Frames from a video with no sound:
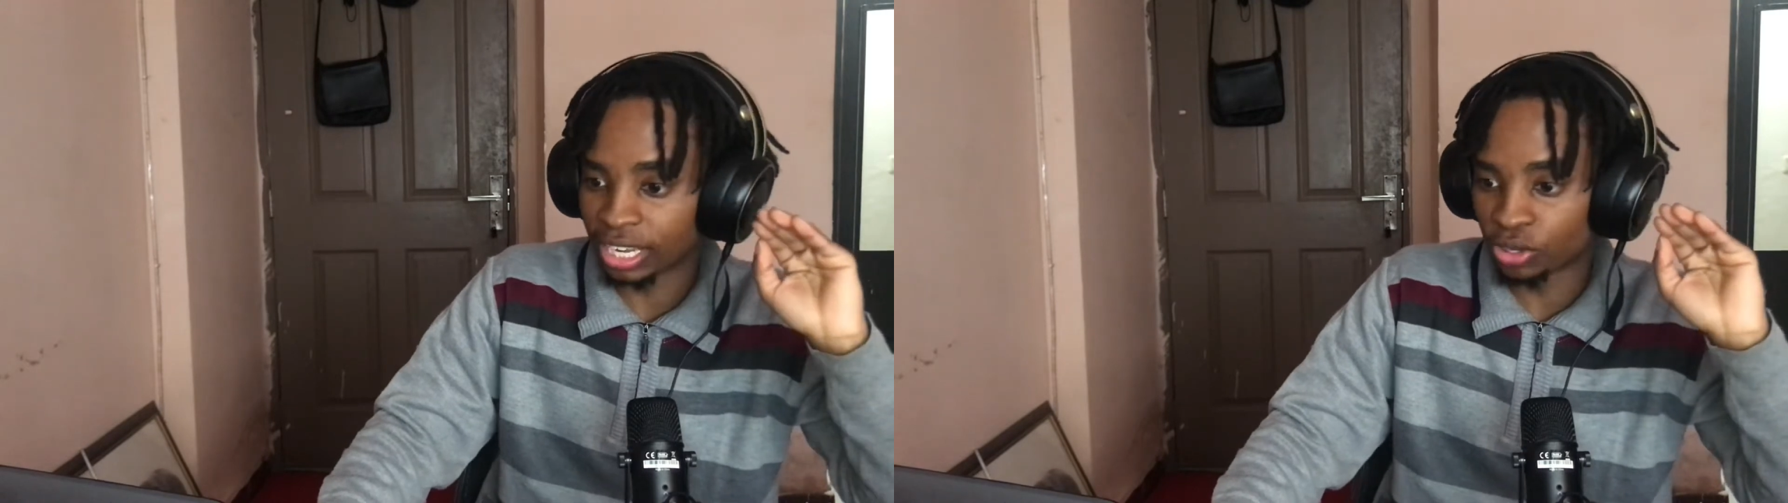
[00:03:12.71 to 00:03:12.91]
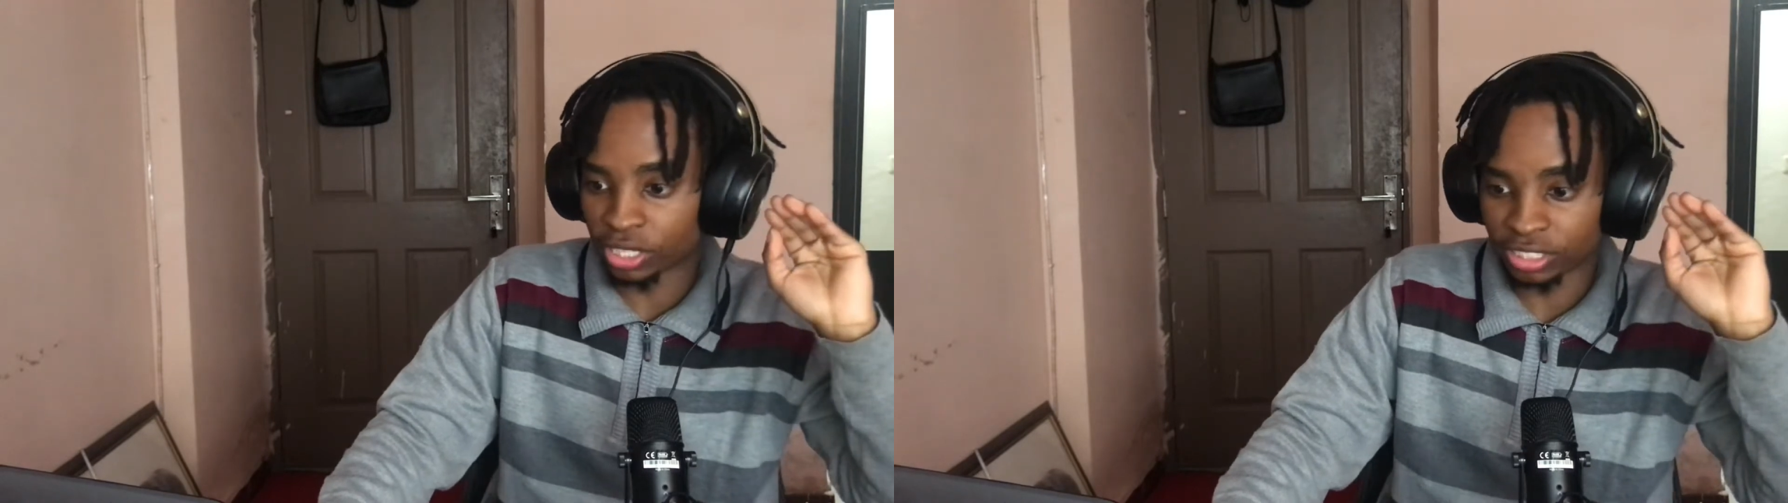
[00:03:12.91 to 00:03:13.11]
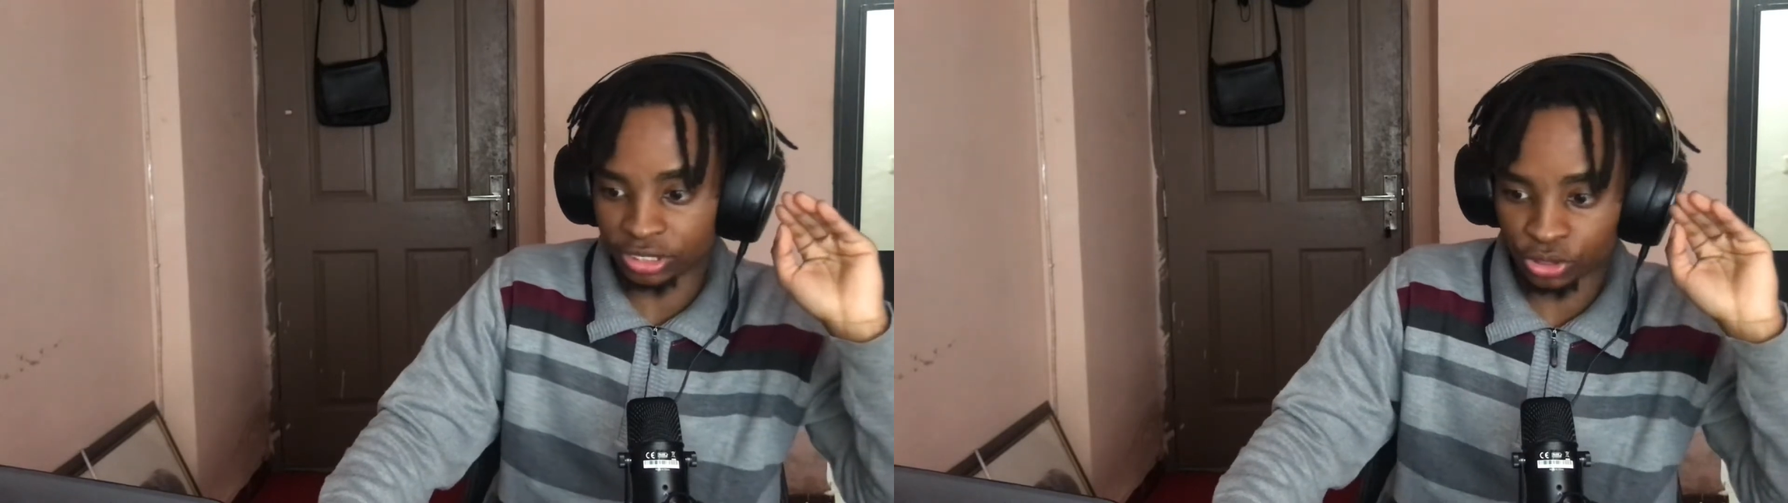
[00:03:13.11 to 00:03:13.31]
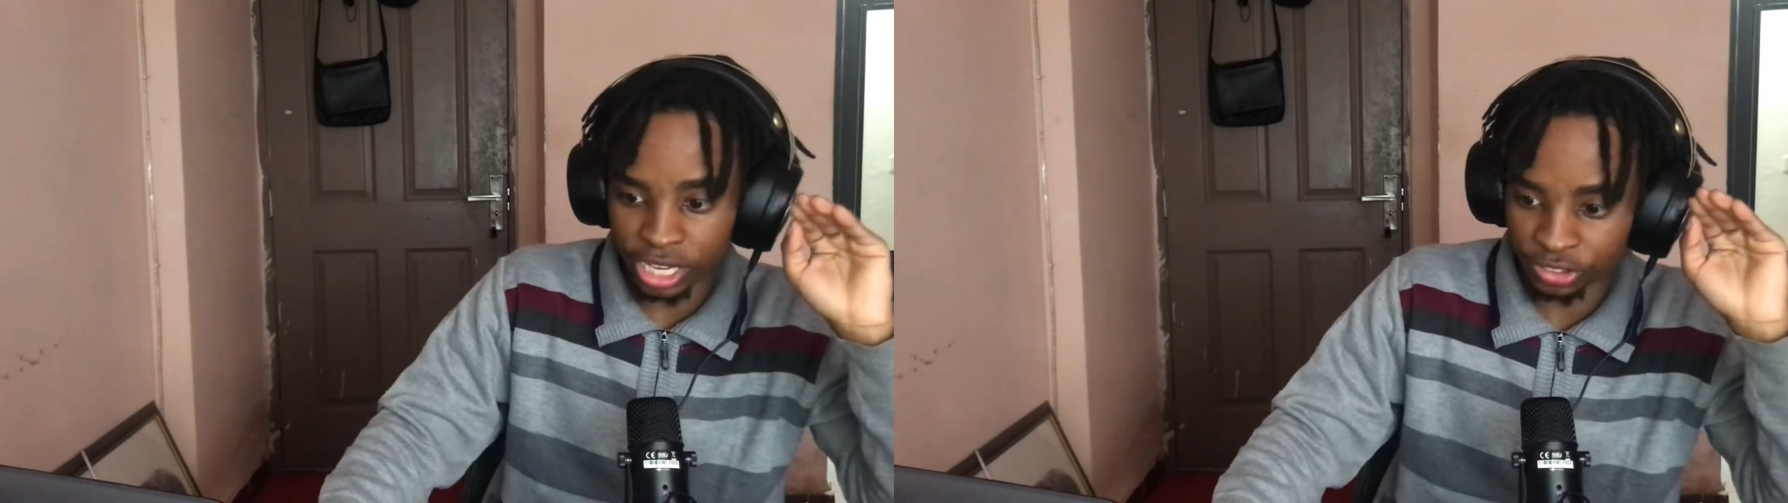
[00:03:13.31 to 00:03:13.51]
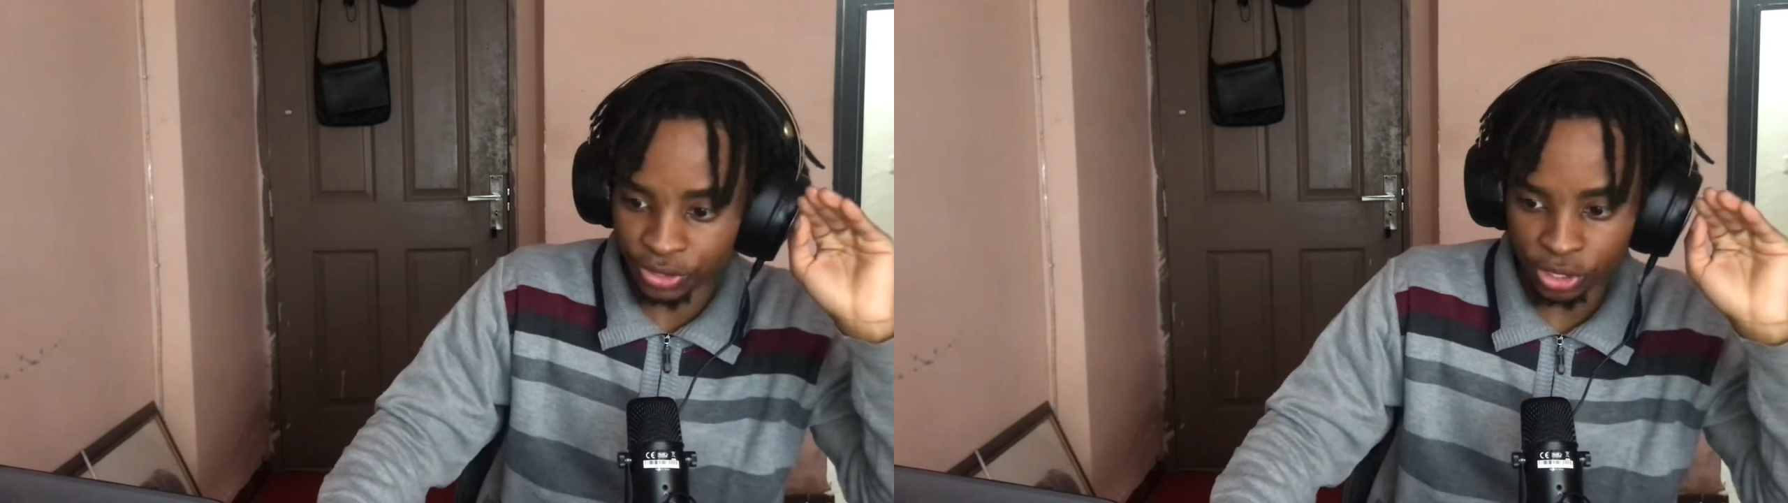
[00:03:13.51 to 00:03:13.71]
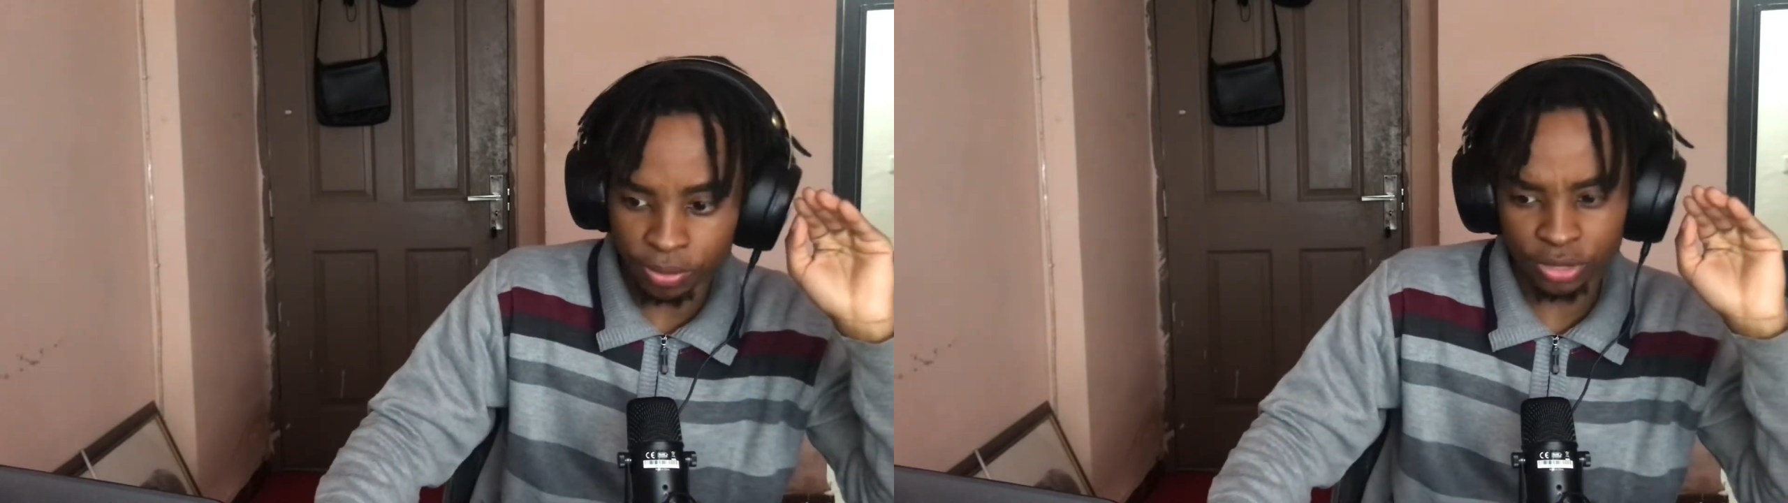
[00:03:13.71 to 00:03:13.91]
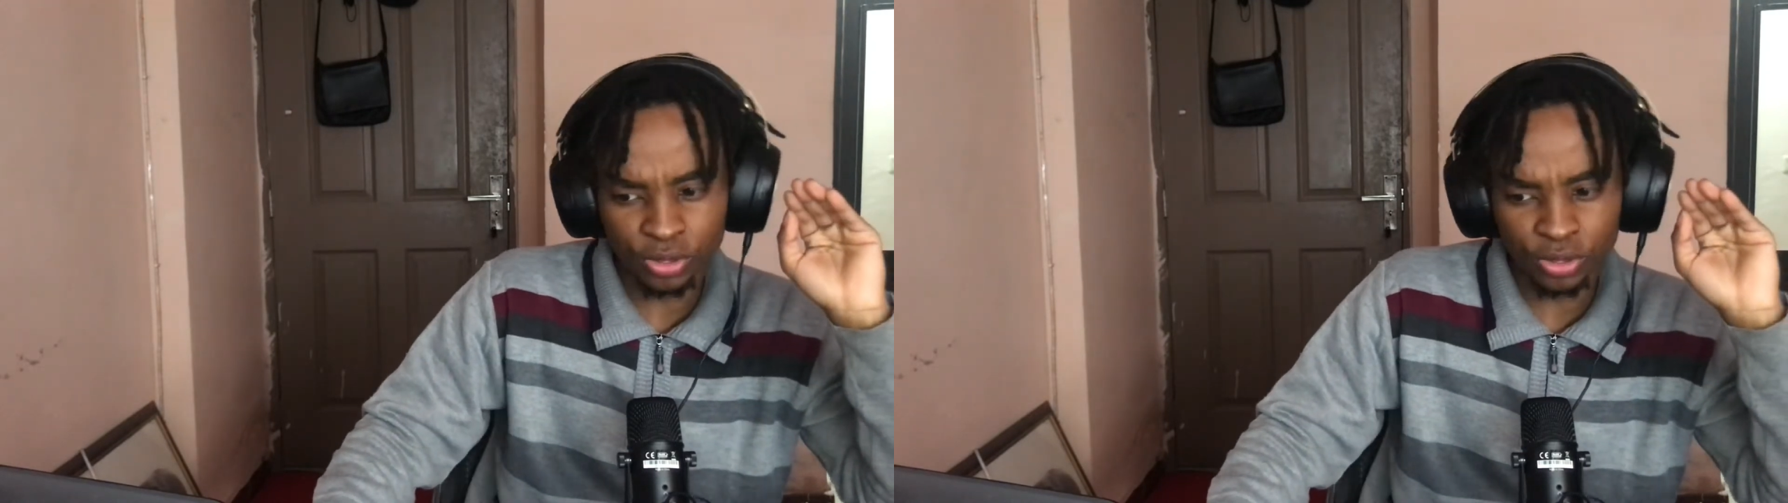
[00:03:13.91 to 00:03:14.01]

look at today's video, man.